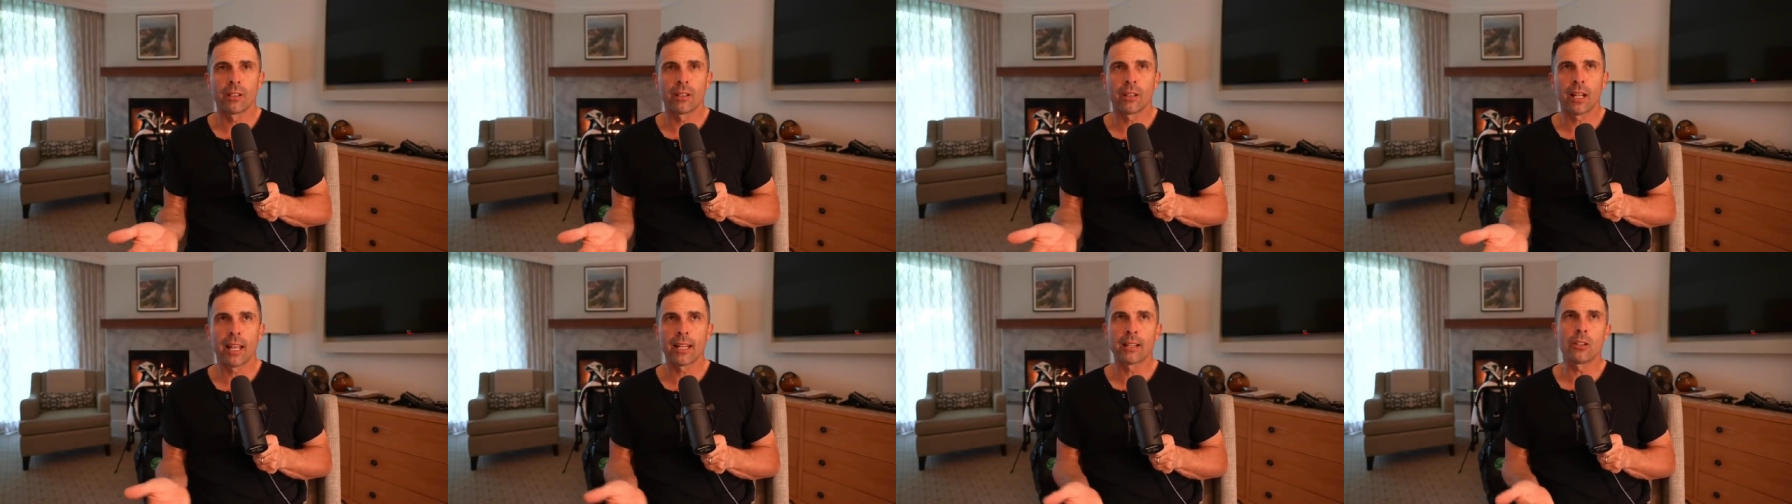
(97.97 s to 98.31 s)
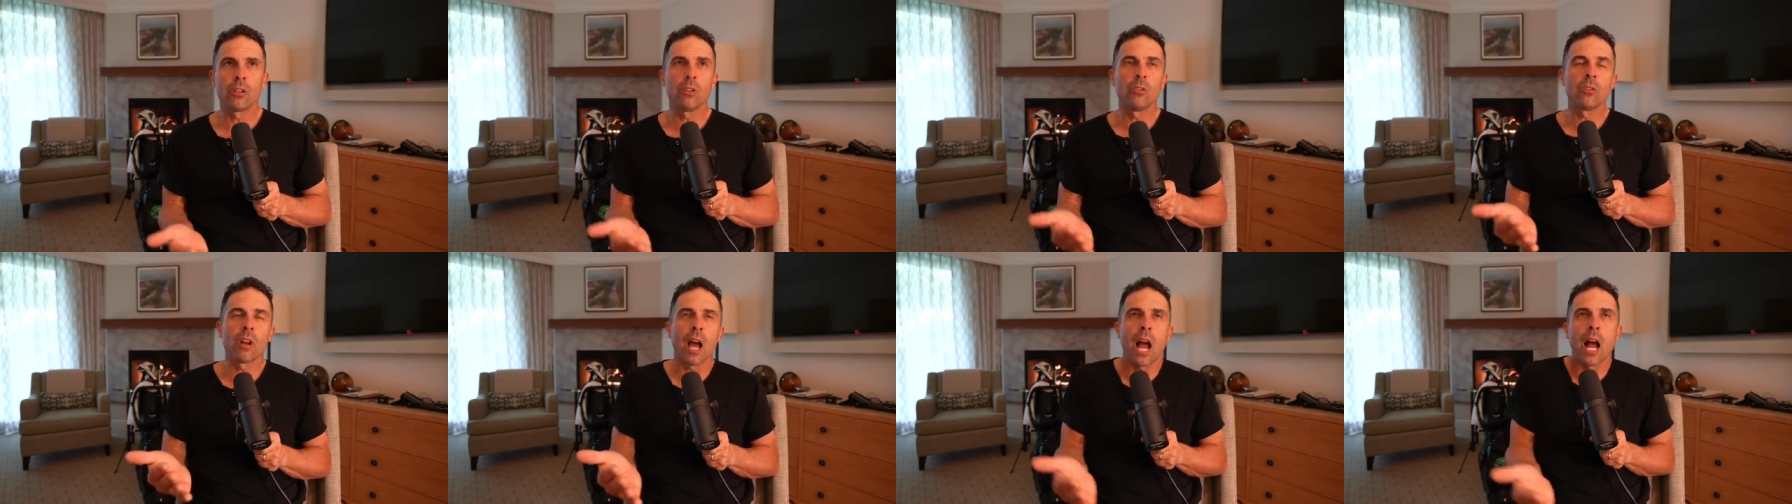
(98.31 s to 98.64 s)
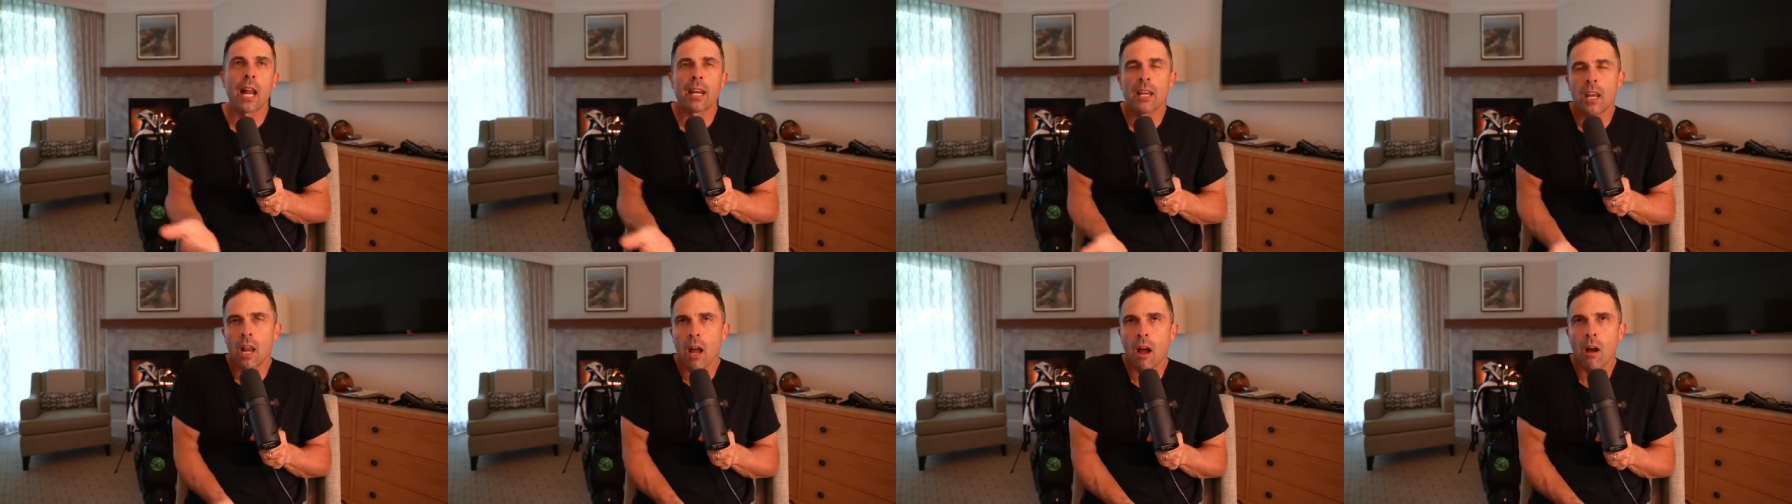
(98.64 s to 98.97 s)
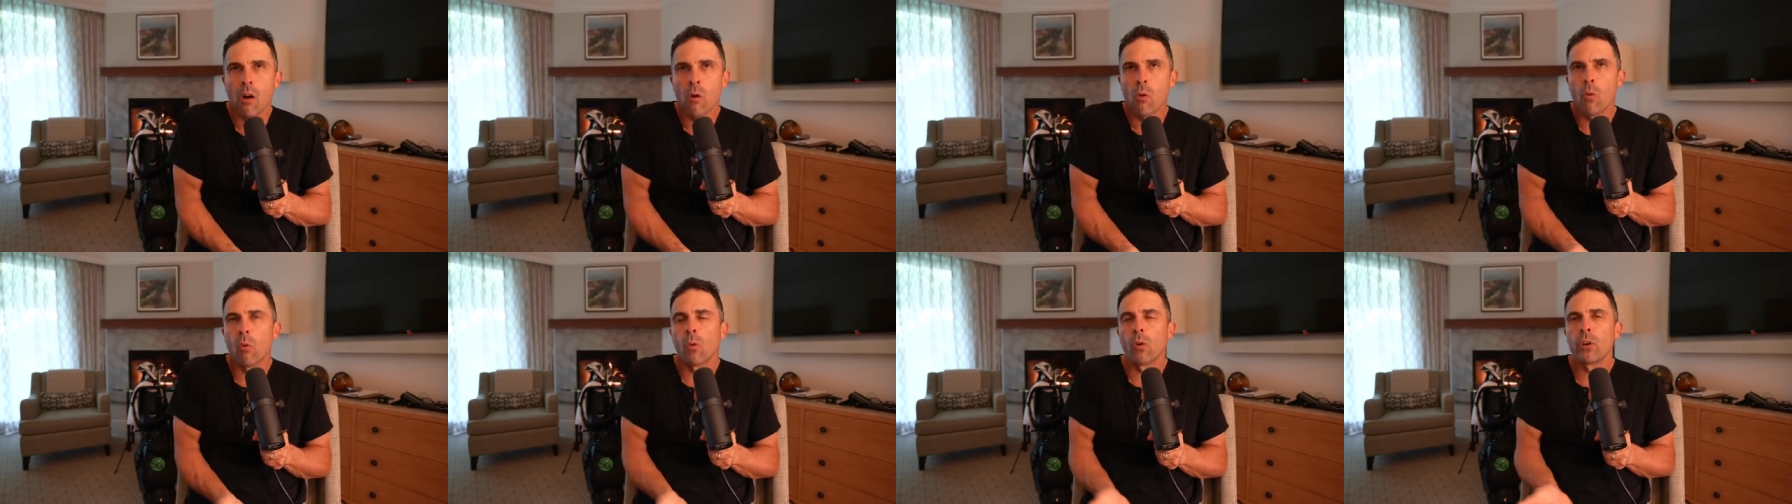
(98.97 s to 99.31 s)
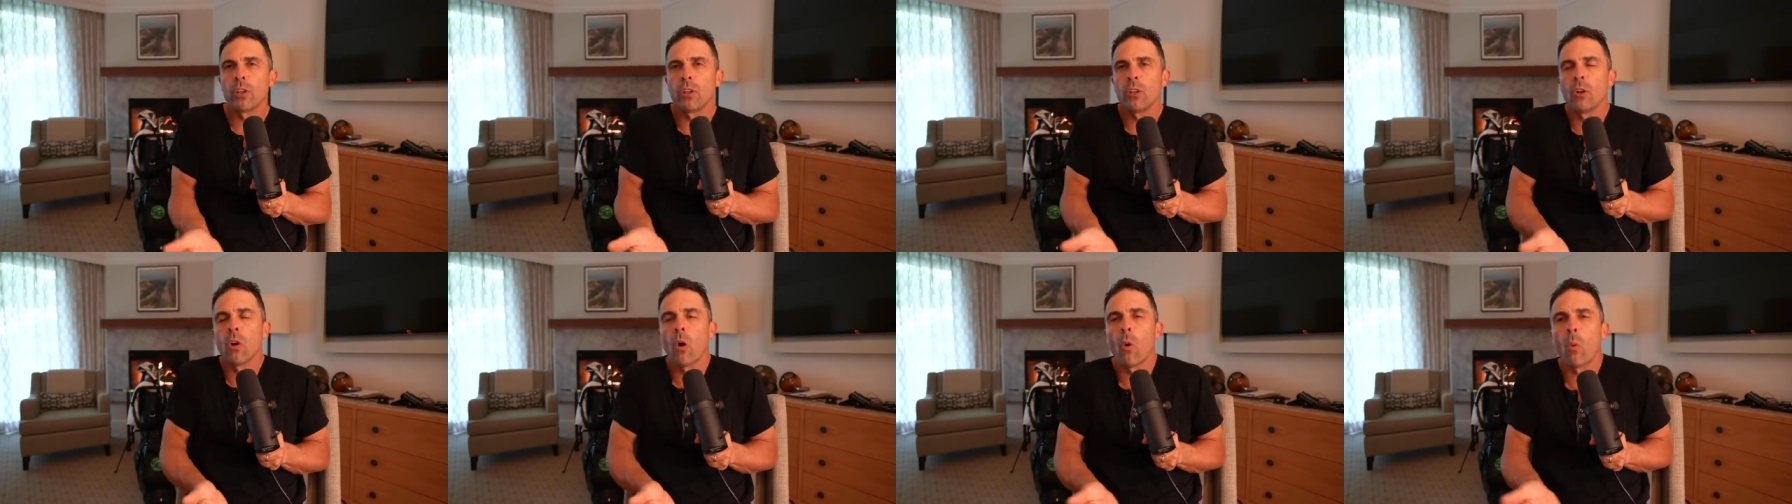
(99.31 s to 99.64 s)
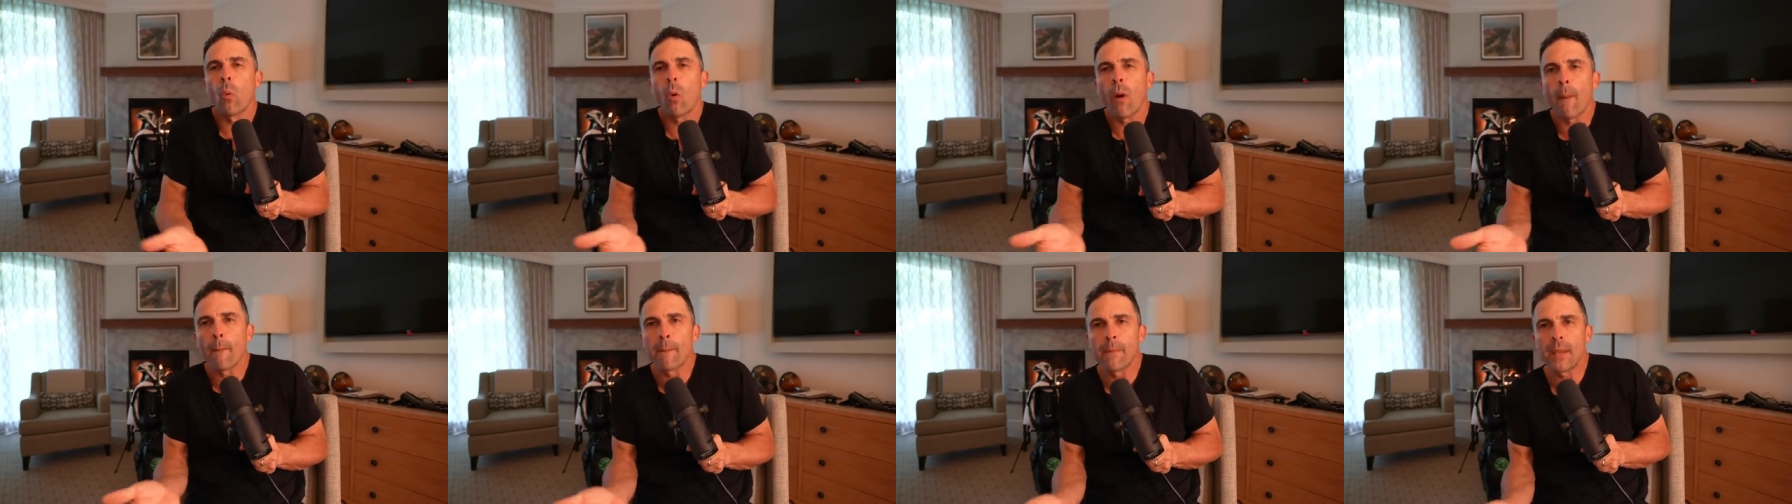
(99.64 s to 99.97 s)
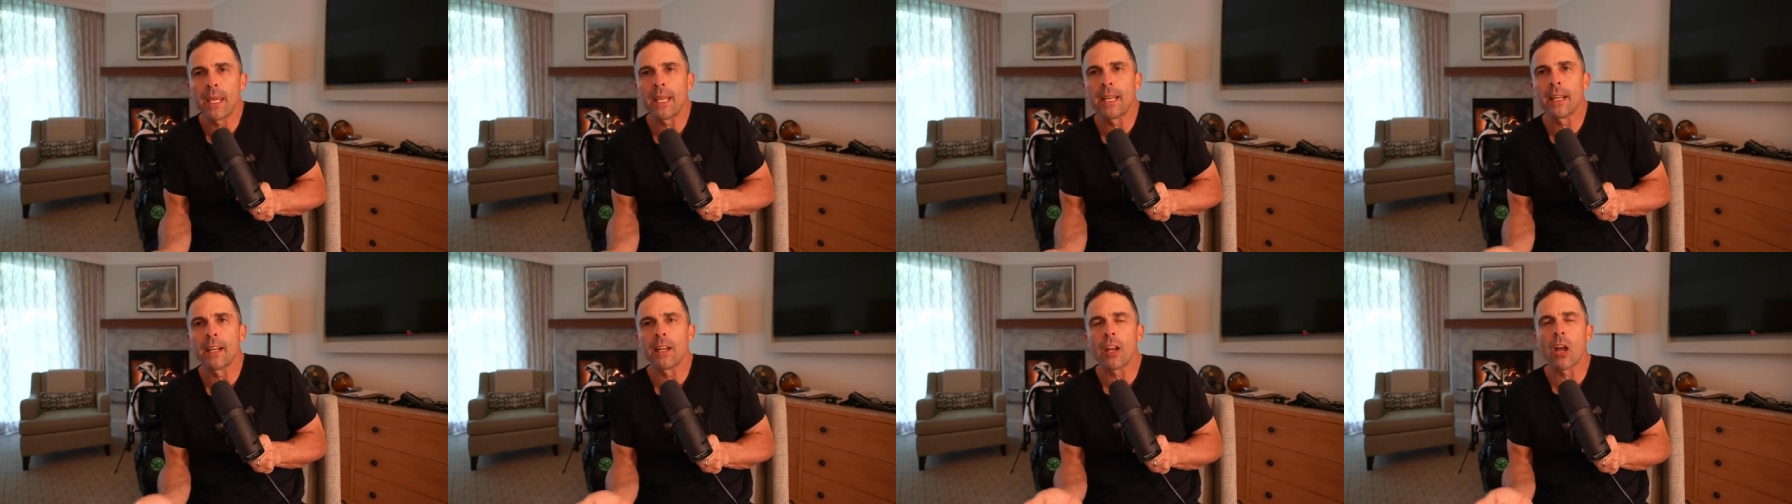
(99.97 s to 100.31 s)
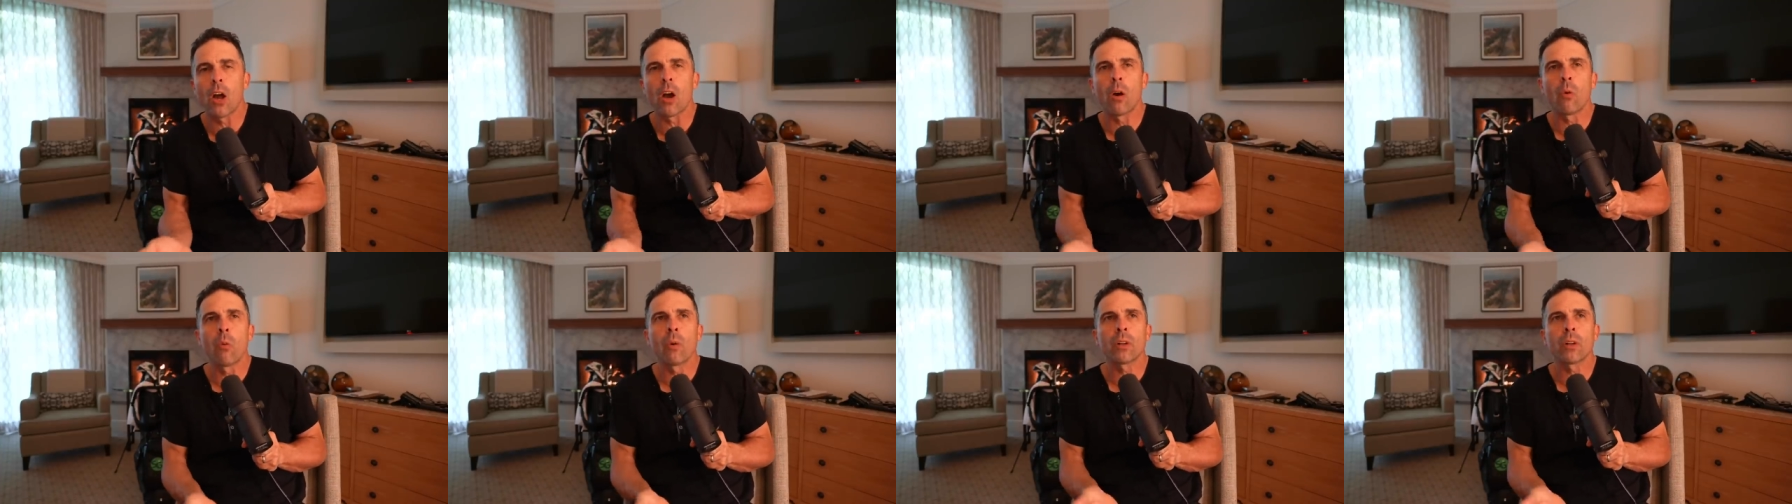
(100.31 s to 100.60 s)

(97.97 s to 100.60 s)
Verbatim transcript: Like, do you not know, or you don't want me to know?